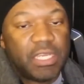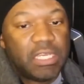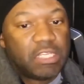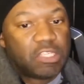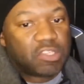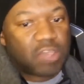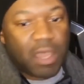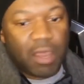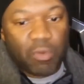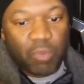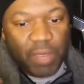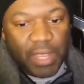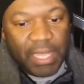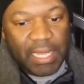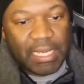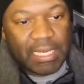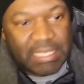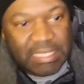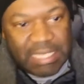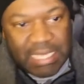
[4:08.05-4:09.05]
So I went
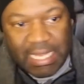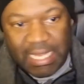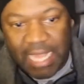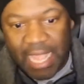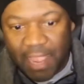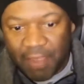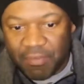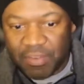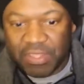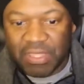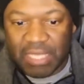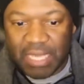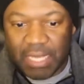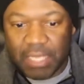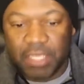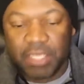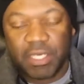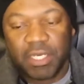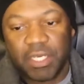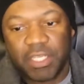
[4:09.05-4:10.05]
and did everything I
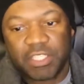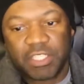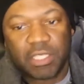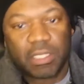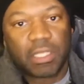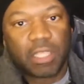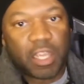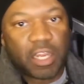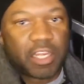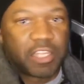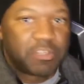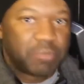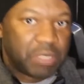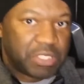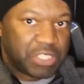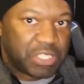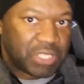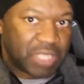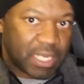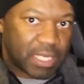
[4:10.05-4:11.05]
could to learn as
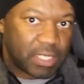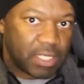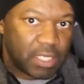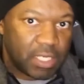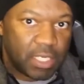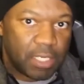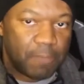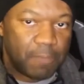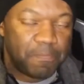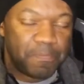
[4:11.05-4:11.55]
much as I could.